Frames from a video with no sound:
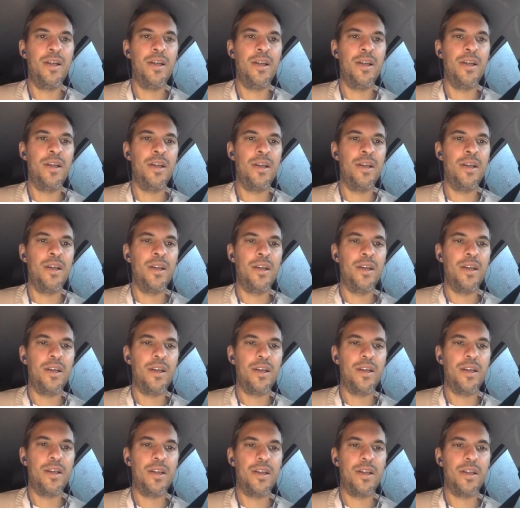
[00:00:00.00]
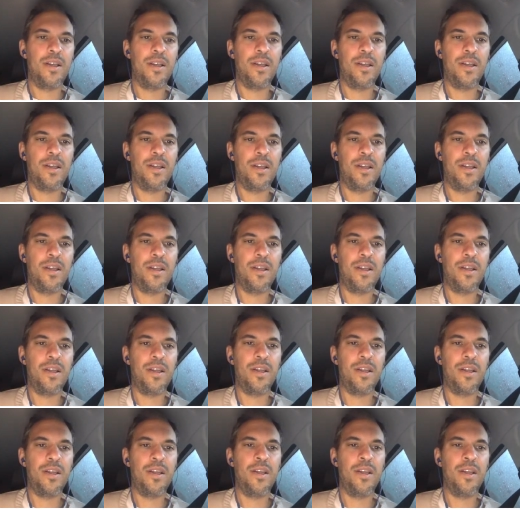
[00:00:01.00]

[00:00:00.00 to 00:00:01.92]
Nobody speaks.